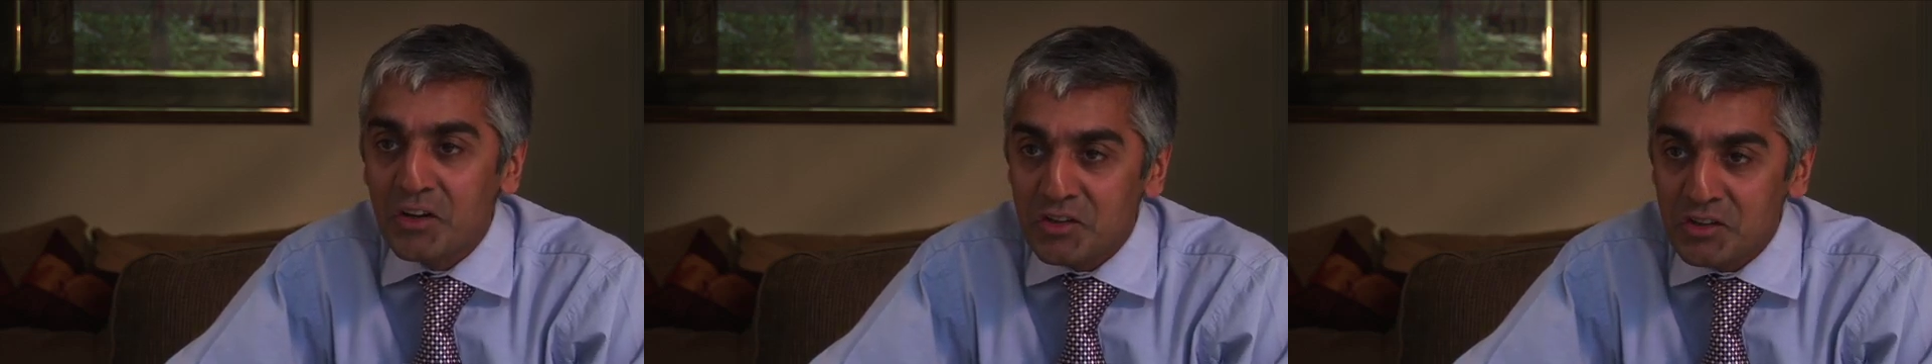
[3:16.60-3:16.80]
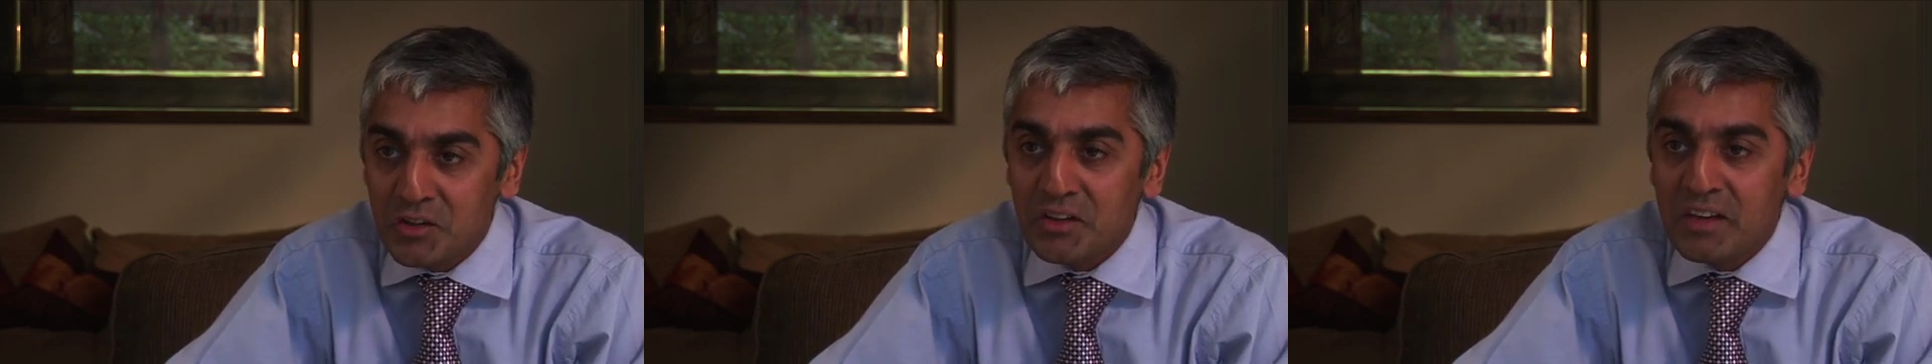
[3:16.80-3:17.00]

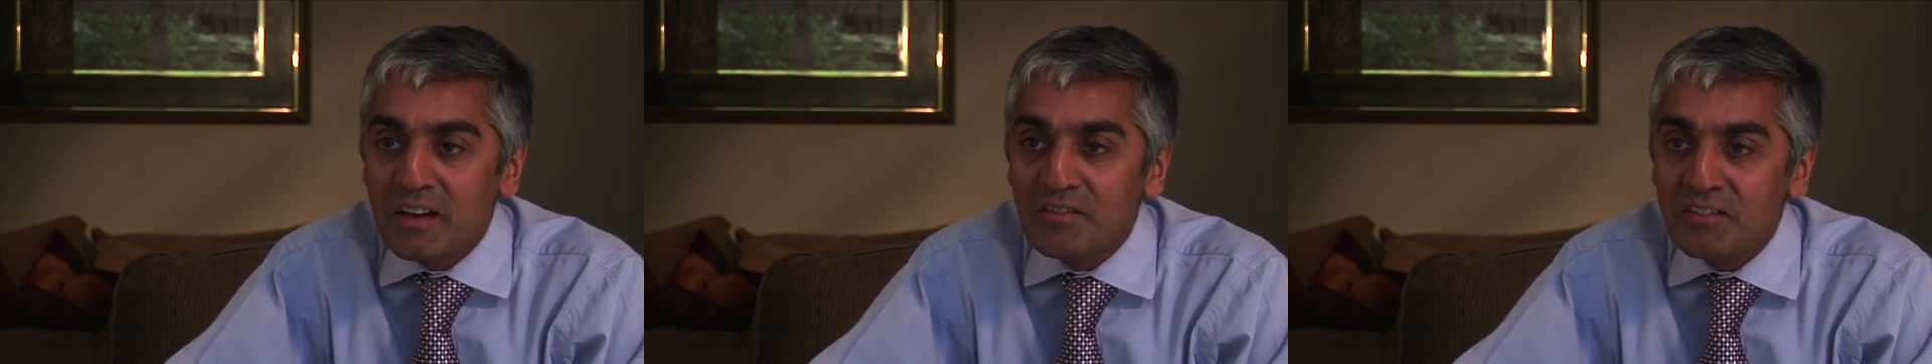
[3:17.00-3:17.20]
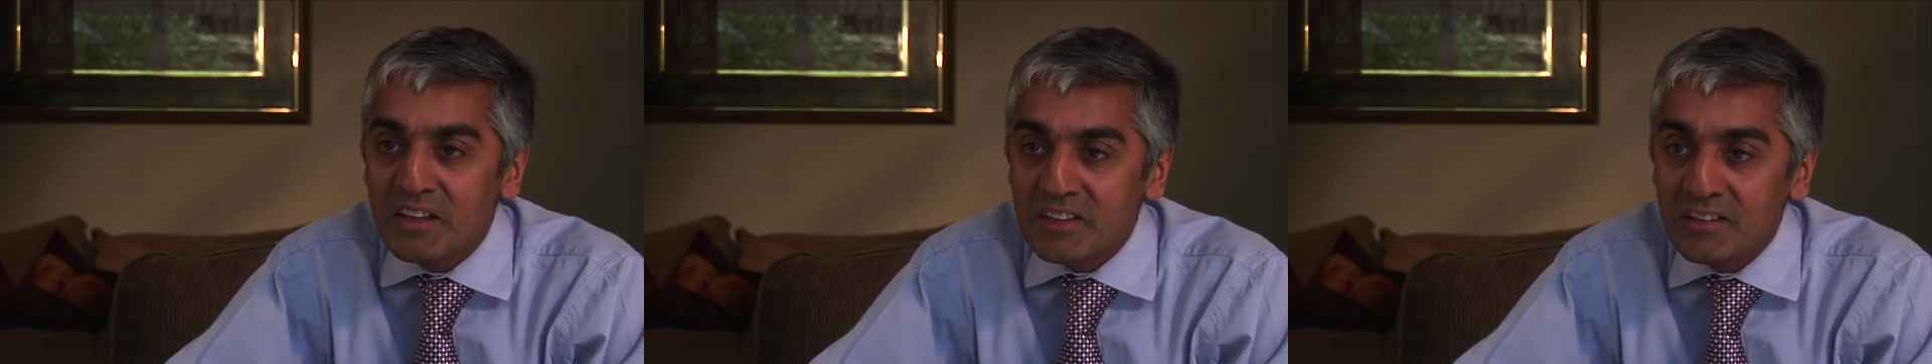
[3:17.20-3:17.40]
to
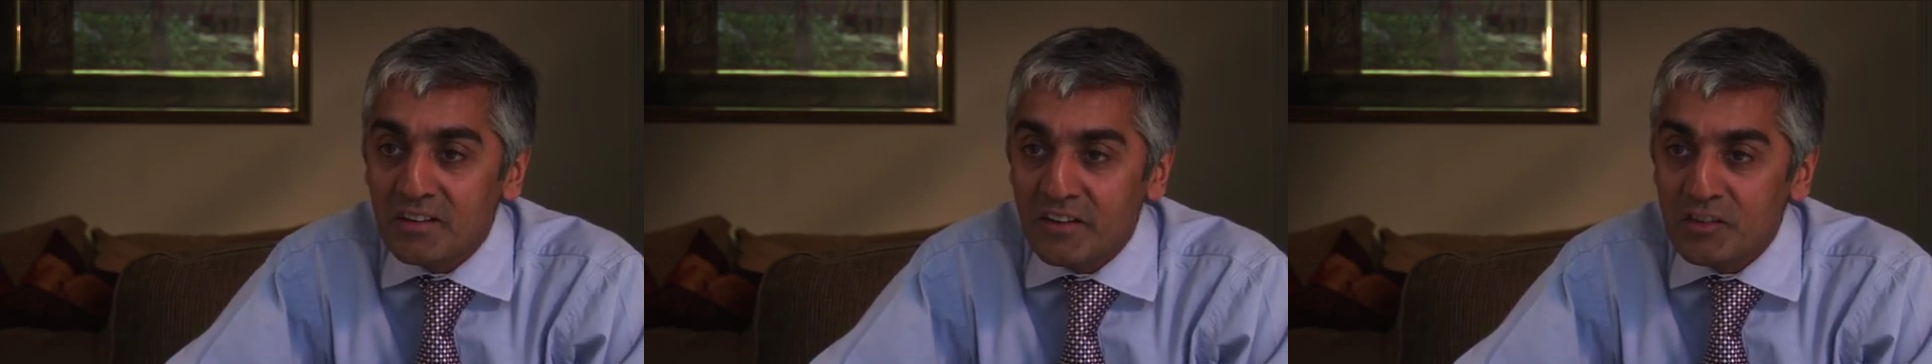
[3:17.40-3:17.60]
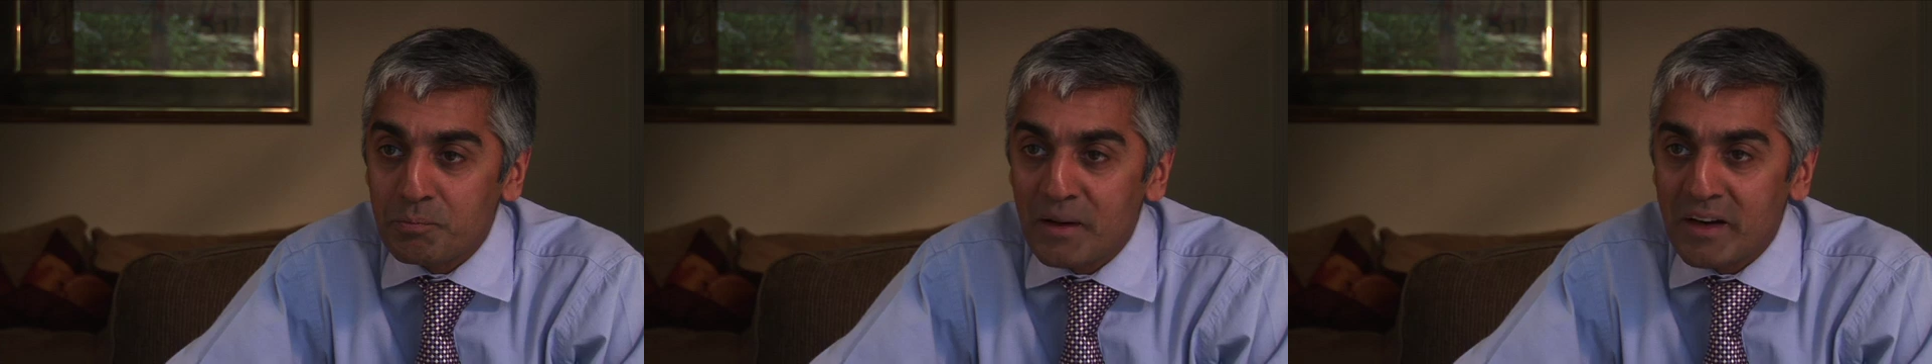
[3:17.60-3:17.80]
give these
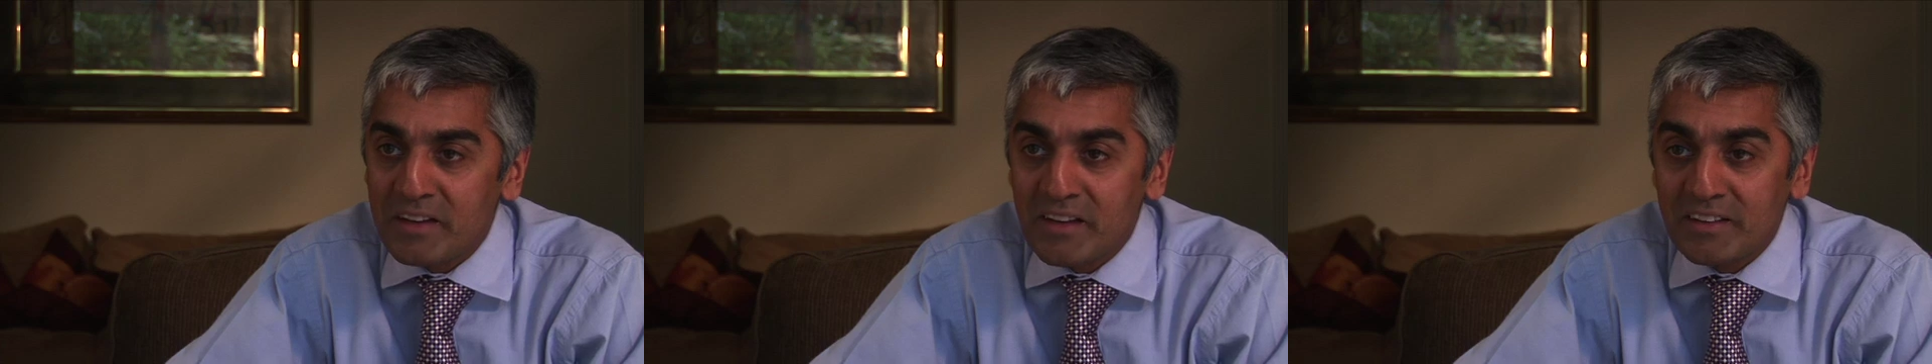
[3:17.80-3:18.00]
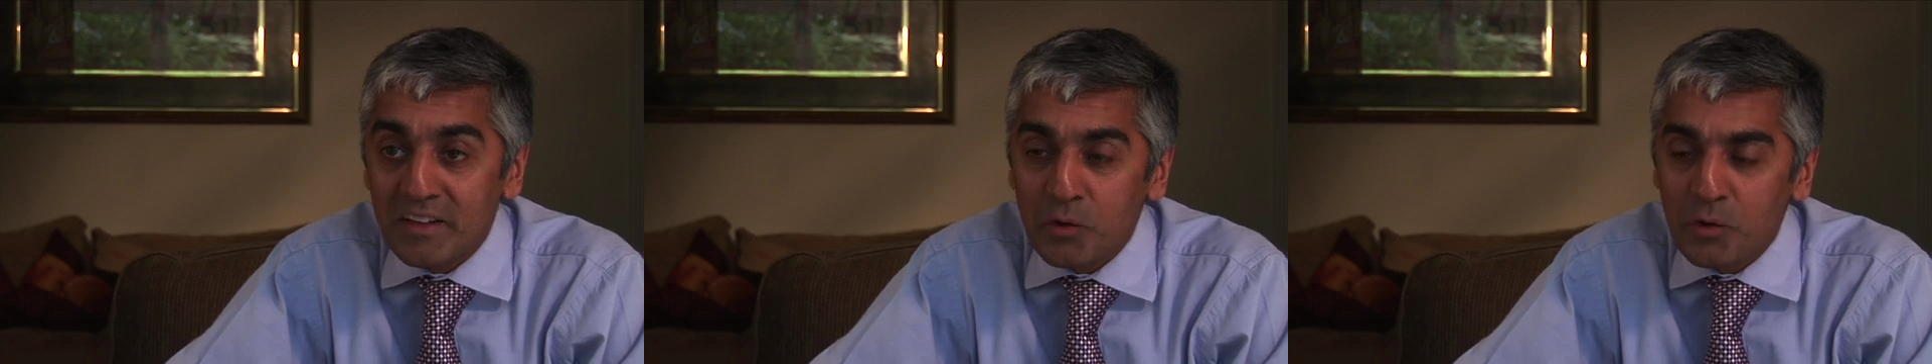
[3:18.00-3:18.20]
lives back,
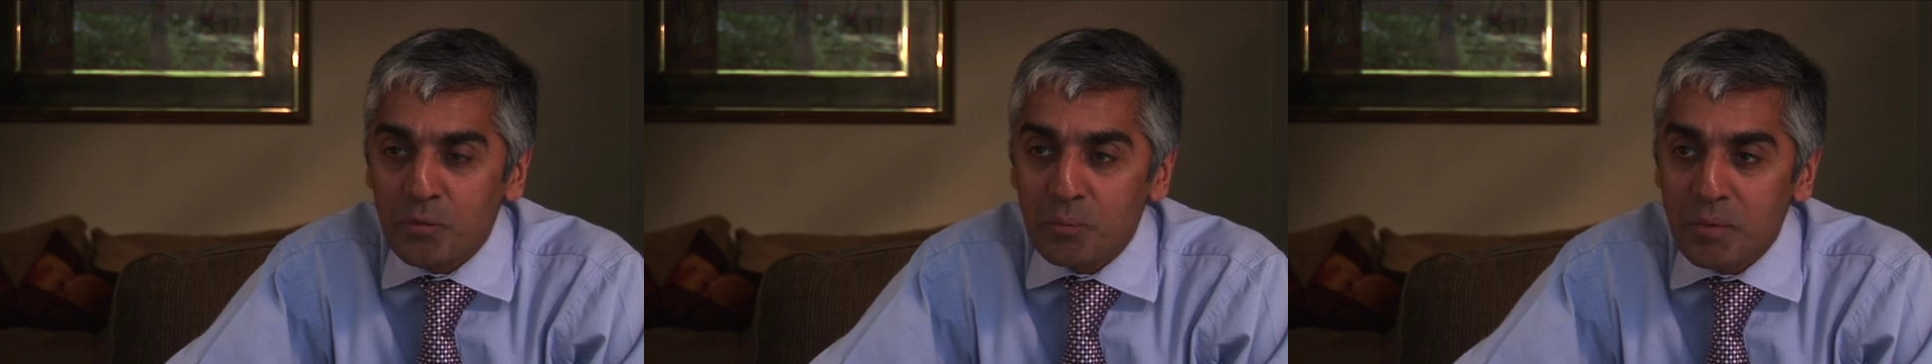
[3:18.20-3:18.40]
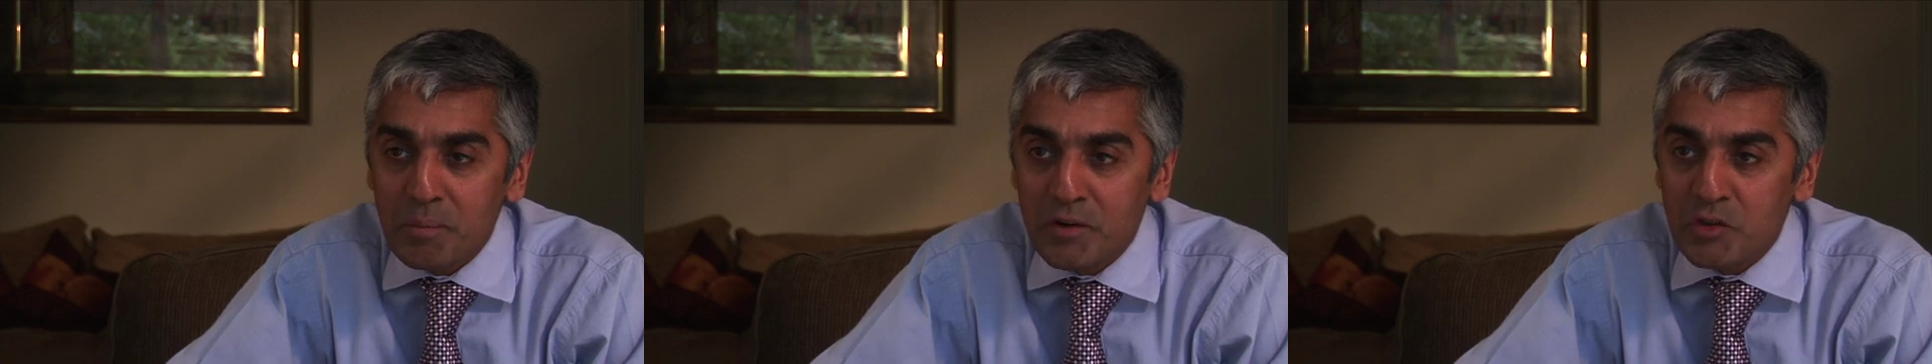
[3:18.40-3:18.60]
yet they're
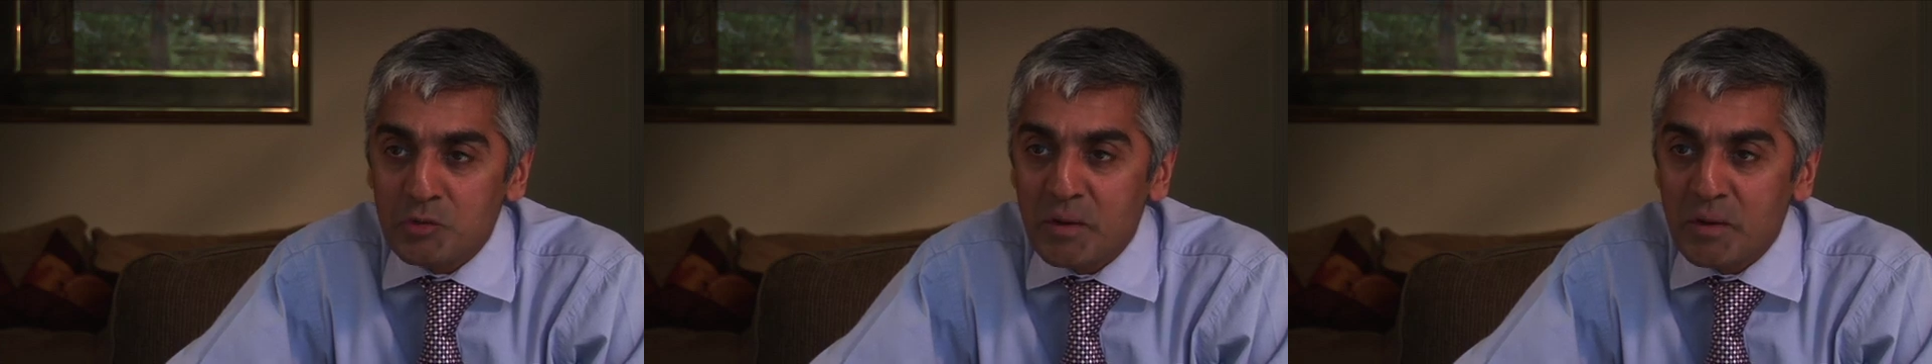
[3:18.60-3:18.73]
not prepared to